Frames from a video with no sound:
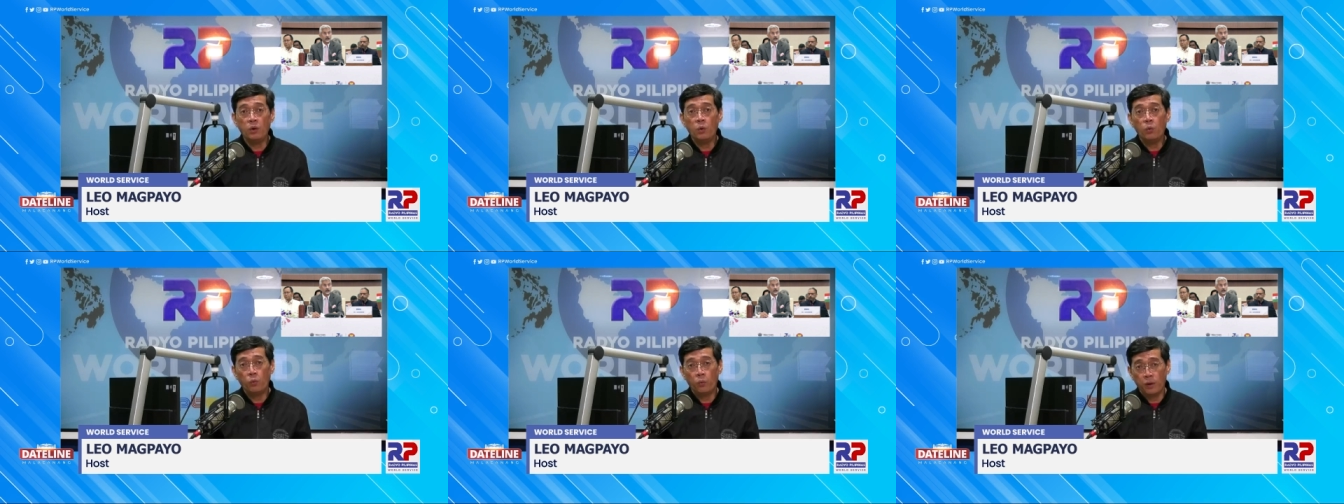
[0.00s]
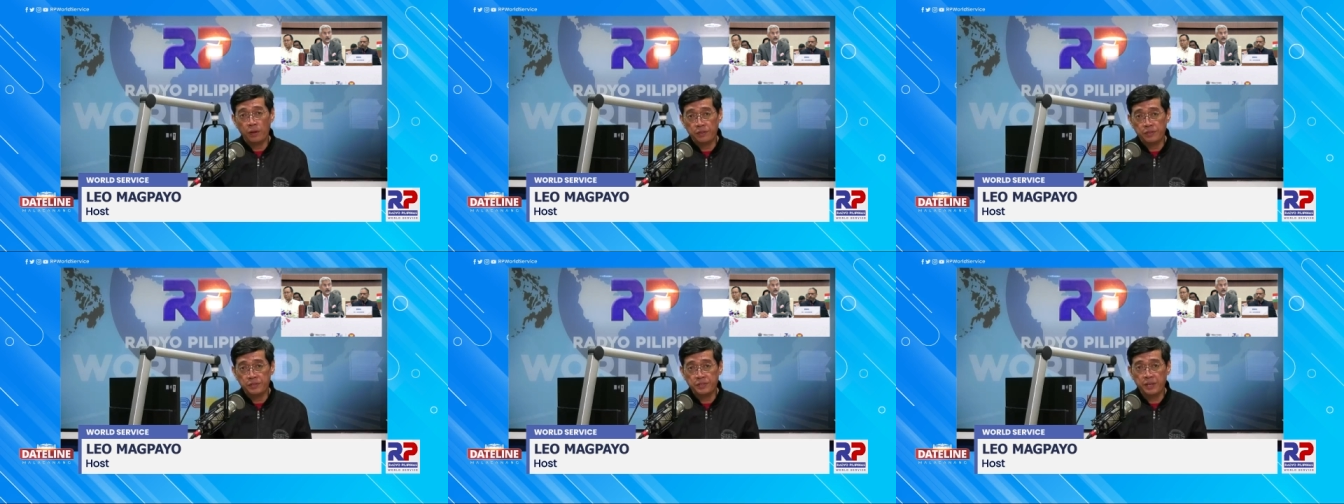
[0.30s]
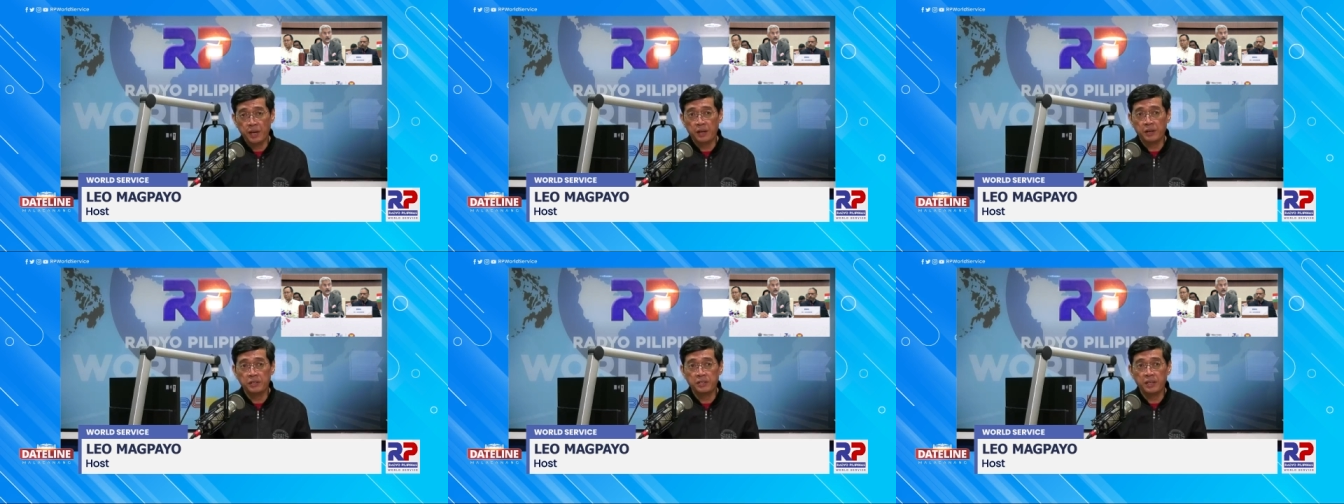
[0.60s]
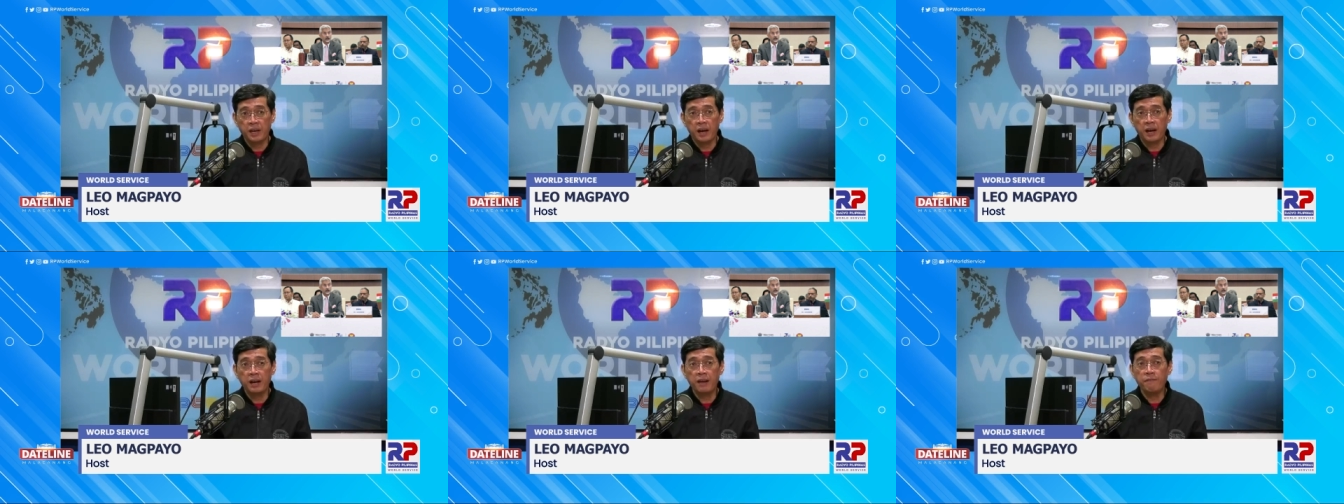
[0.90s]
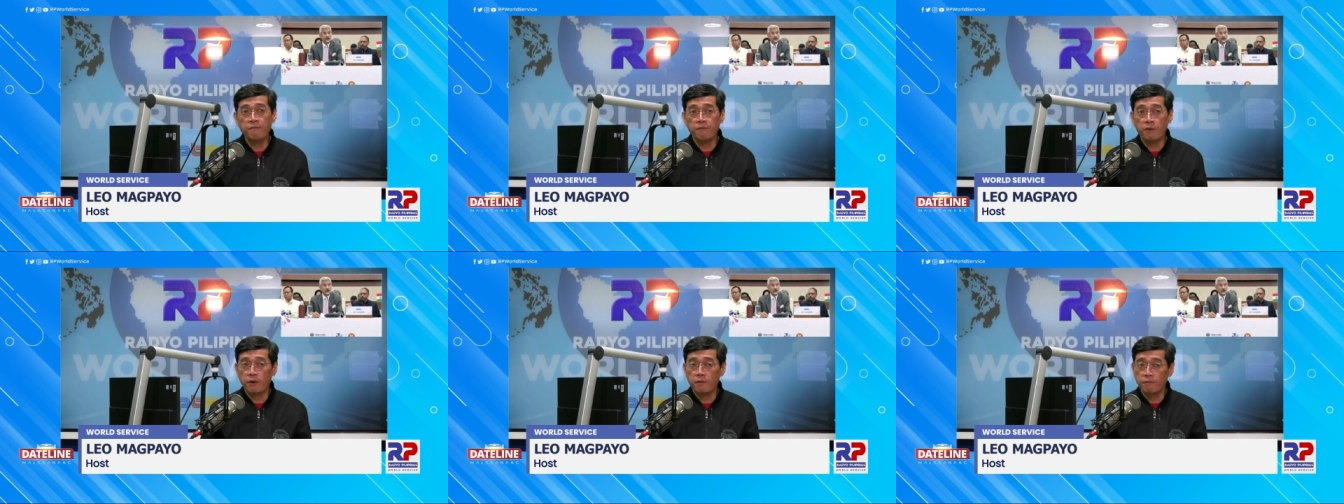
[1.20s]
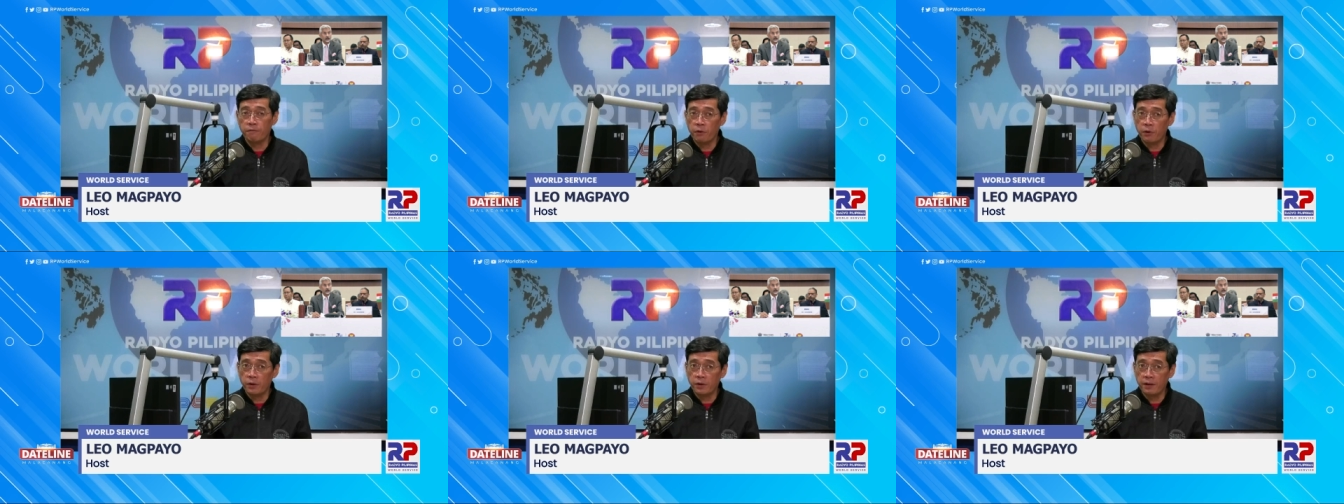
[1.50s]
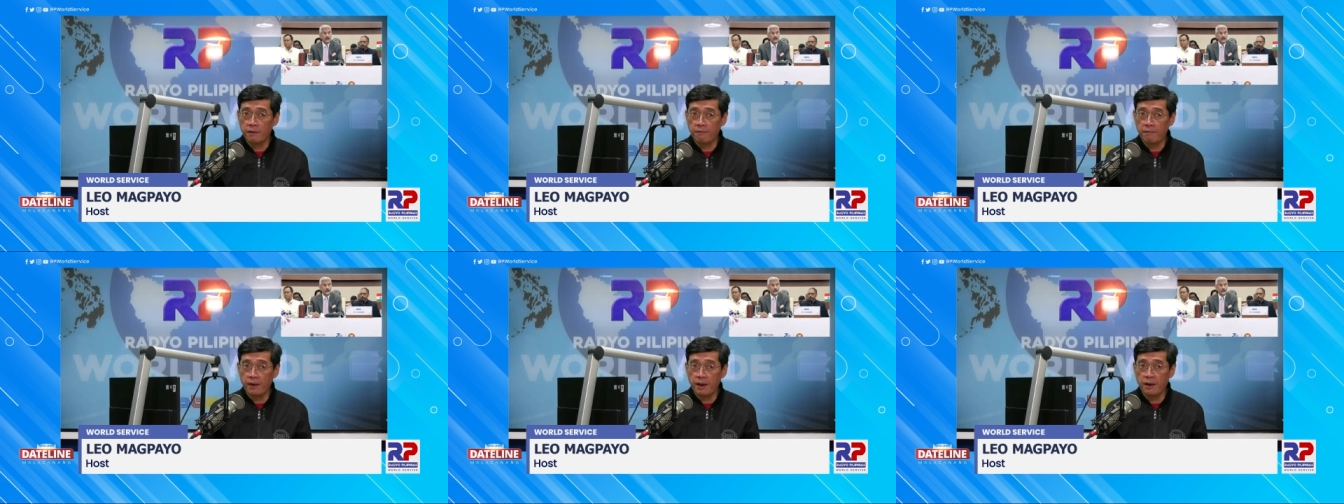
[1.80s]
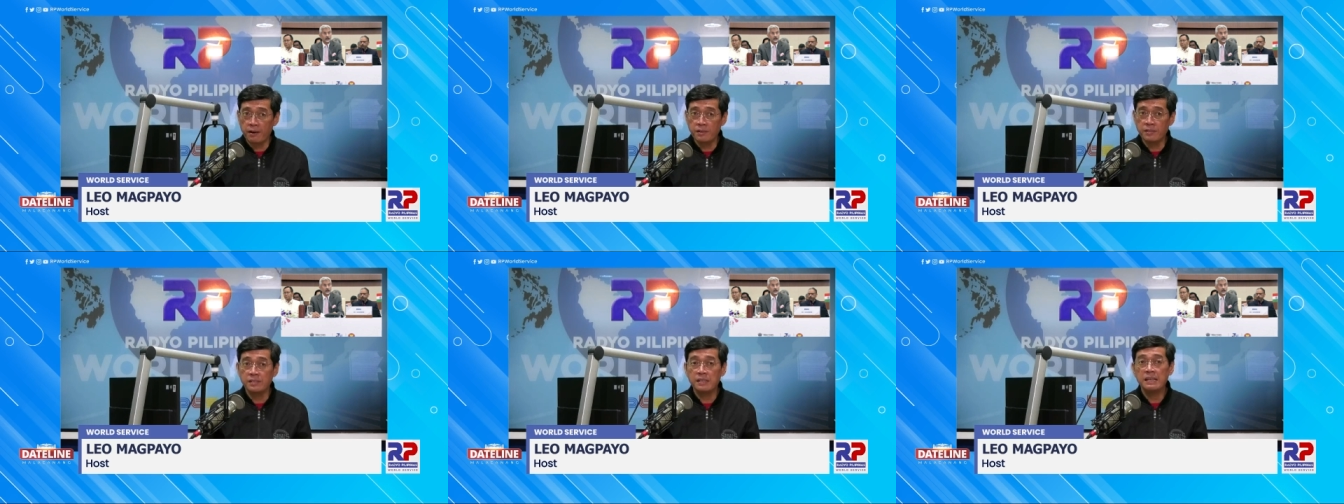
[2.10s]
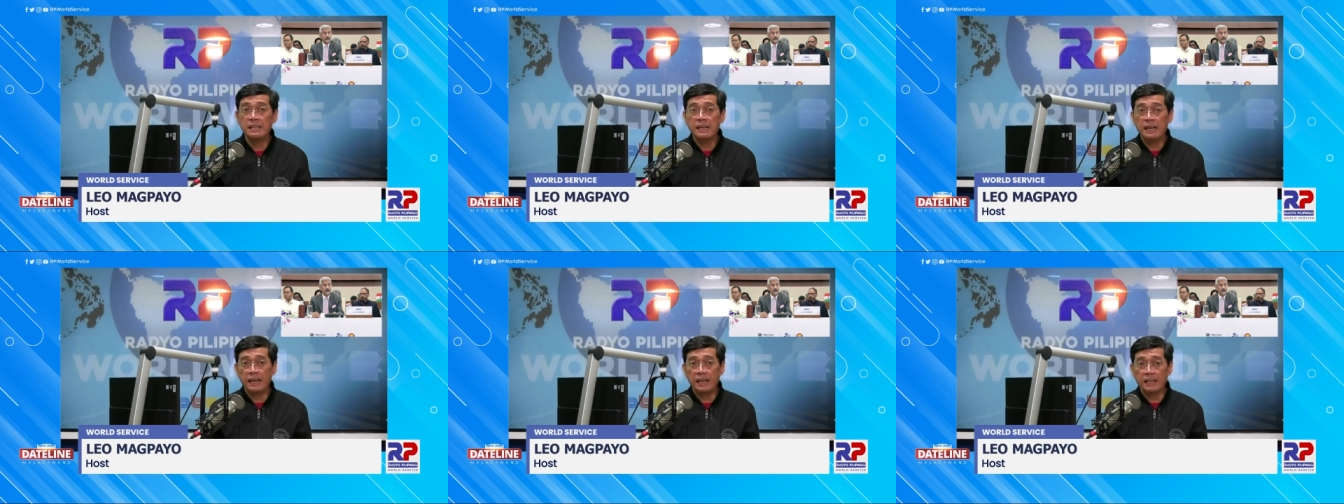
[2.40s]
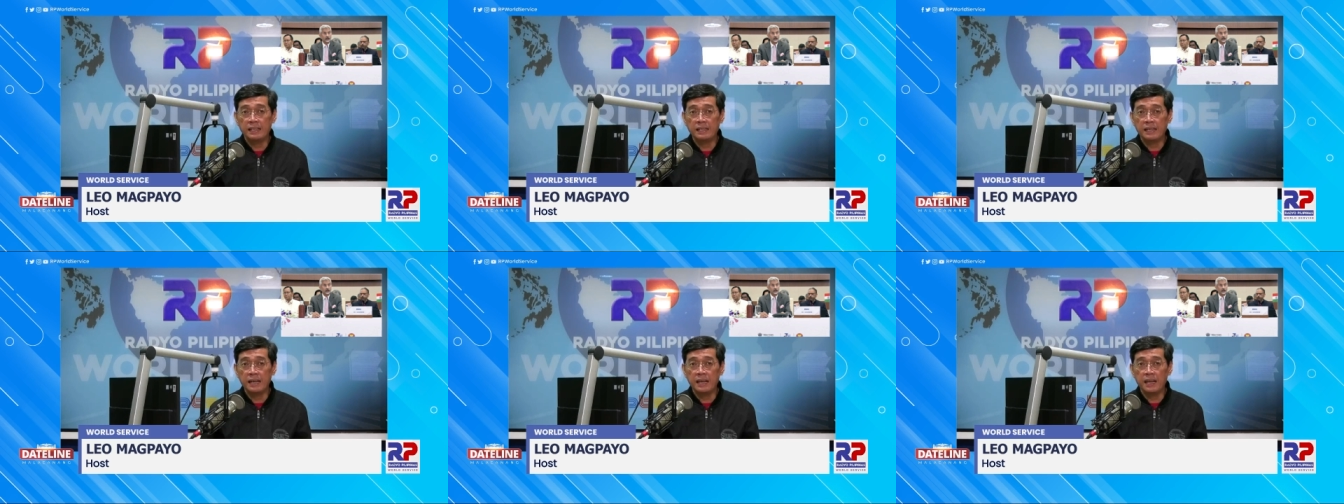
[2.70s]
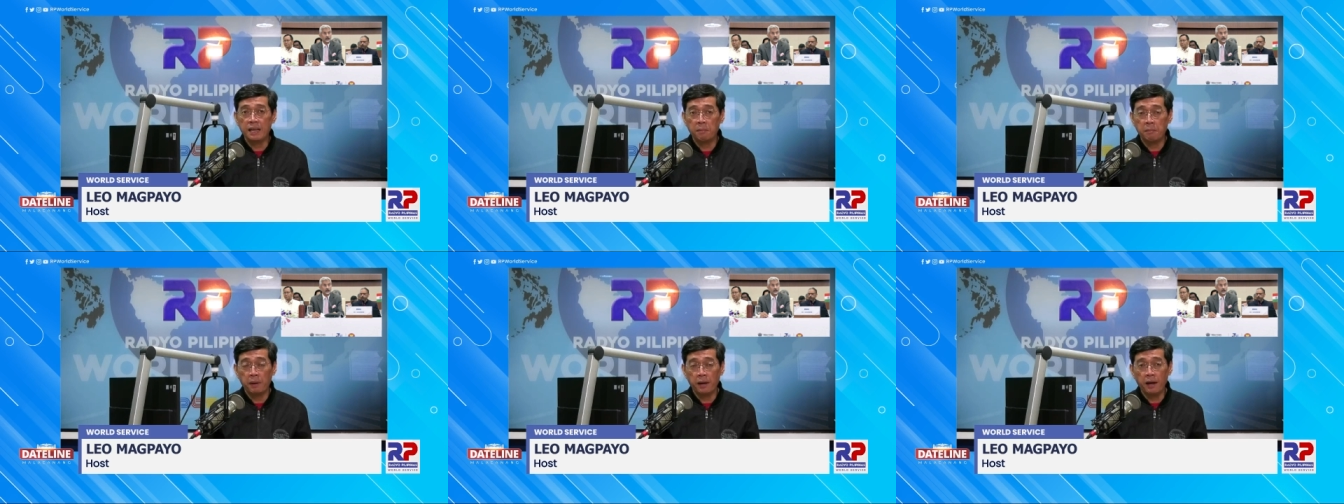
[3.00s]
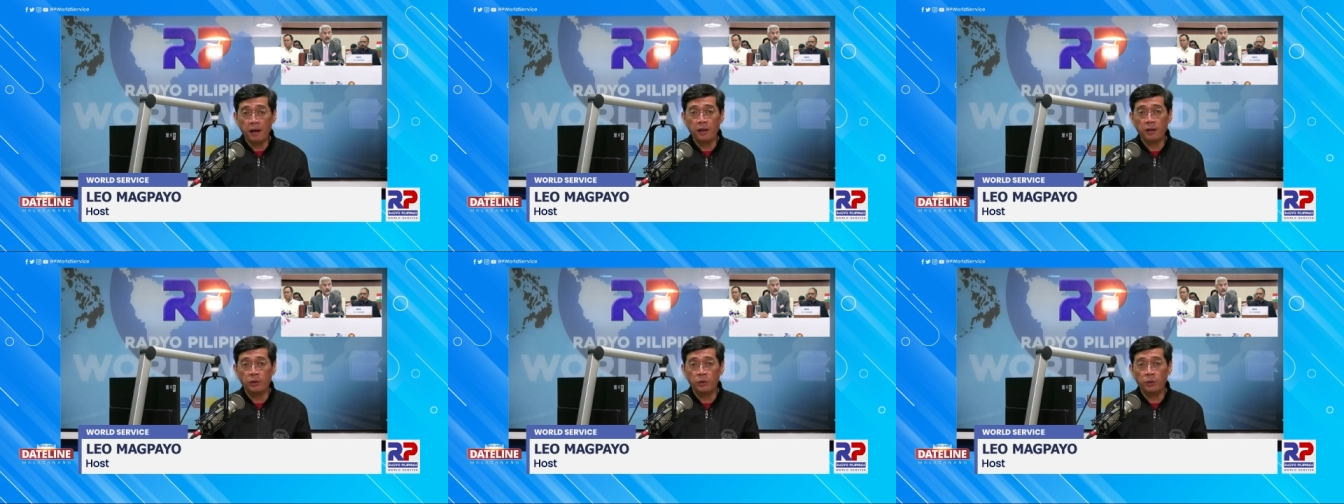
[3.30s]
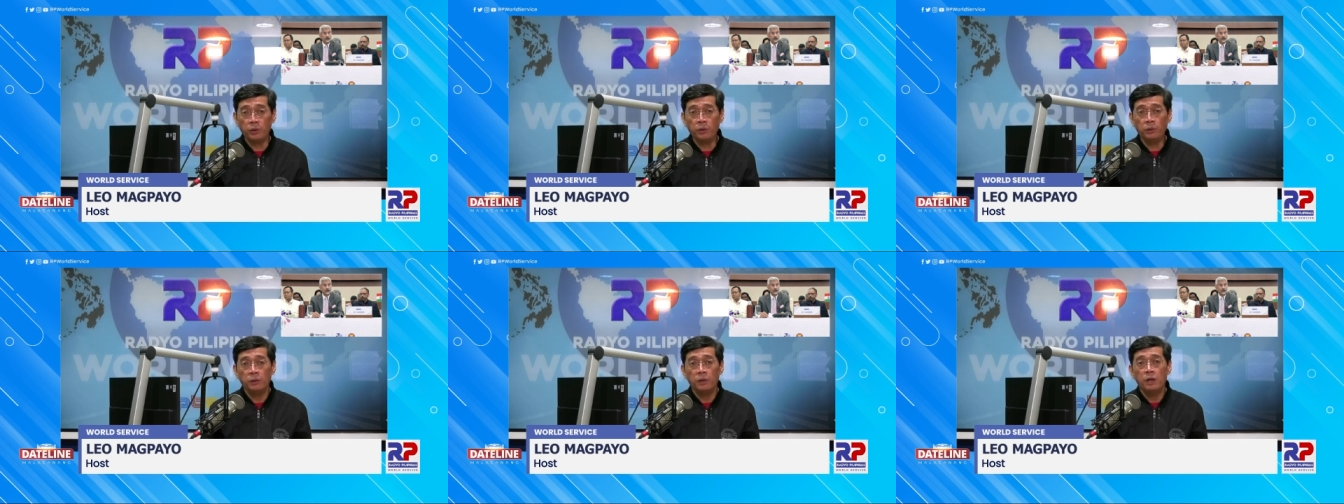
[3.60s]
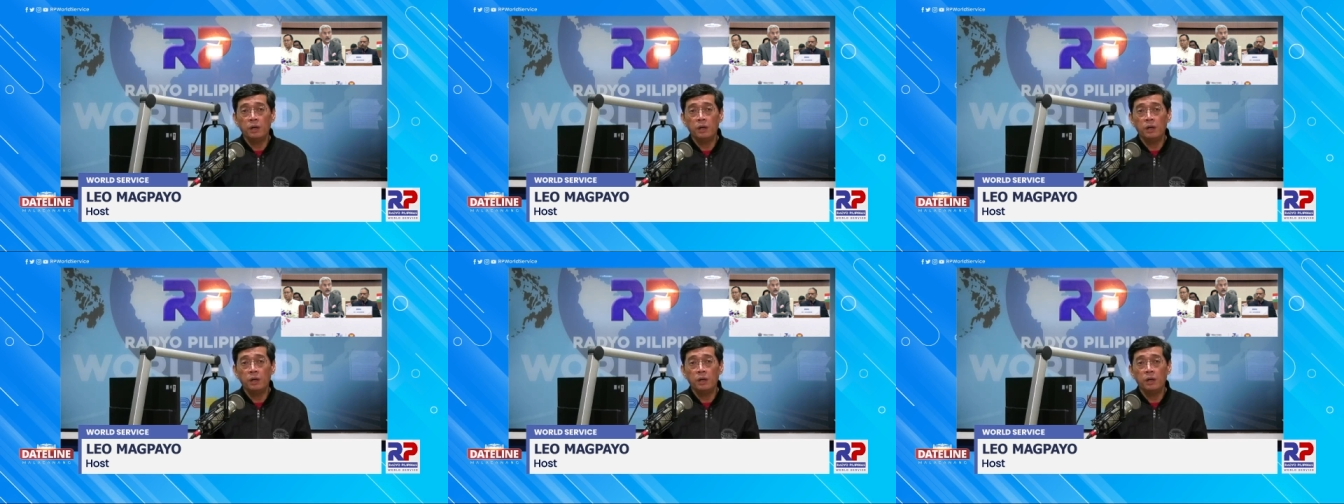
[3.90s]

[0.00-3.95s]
with Secretary for Foreign Affairs Enrique Manalo